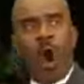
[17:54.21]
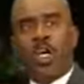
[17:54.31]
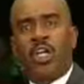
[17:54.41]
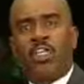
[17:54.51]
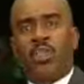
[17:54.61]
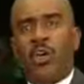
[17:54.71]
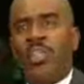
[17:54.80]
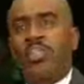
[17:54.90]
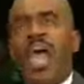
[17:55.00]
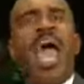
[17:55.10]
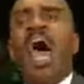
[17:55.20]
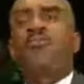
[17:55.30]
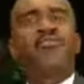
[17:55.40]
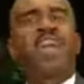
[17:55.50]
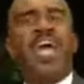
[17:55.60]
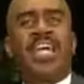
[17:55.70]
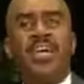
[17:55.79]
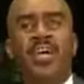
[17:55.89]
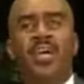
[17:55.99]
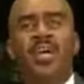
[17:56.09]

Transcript: walking the streets half naked.